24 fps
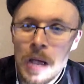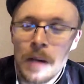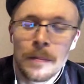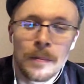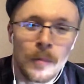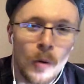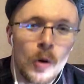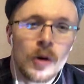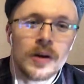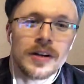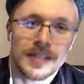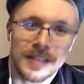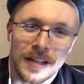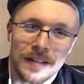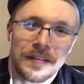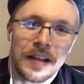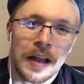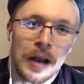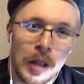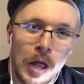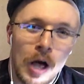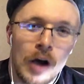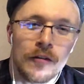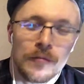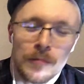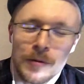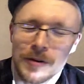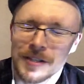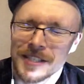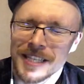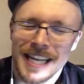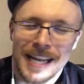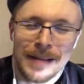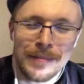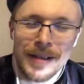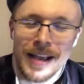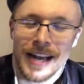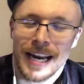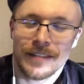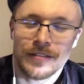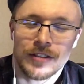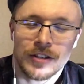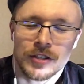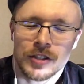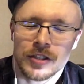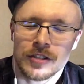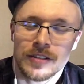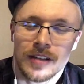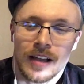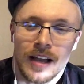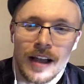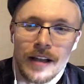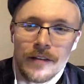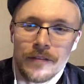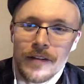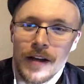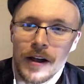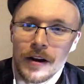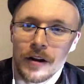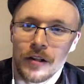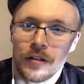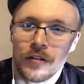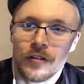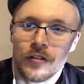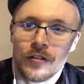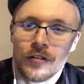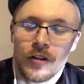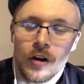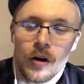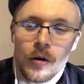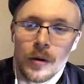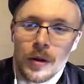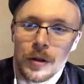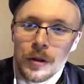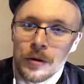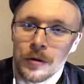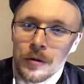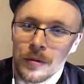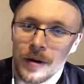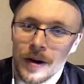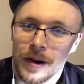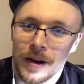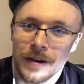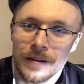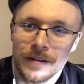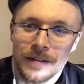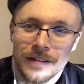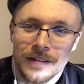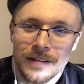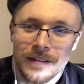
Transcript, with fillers: Morten does that a lot with Mortemia, and I found it so alluring.